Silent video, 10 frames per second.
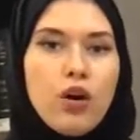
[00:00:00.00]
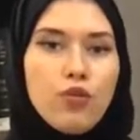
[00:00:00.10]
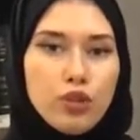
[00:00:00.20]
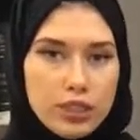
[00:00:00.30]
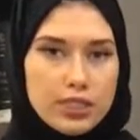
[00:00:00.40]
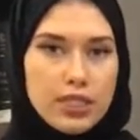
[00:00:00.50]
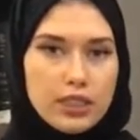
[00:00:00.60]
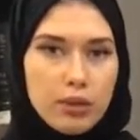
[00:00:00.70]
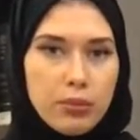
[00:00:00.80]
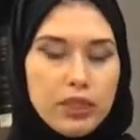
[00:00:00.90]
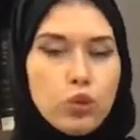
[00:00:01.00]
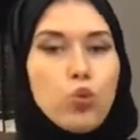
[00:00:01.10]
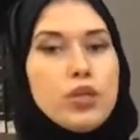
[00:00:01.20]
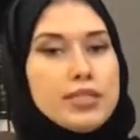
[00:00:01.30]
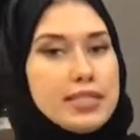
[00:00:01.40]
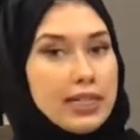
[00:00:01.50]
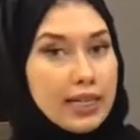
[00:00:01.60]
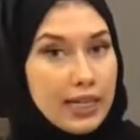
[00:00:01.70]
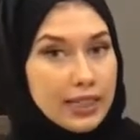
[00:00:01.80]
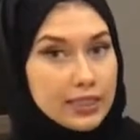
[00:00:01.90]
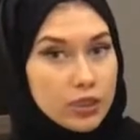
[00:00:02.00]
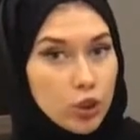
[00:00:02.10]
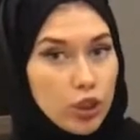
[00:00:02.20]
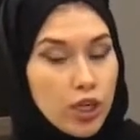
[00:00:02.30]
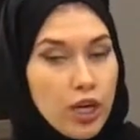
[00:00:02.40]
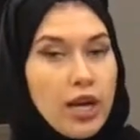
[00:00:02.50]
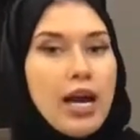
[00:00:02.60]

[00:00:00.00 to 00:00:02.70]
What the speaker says: for the settlement with the creditor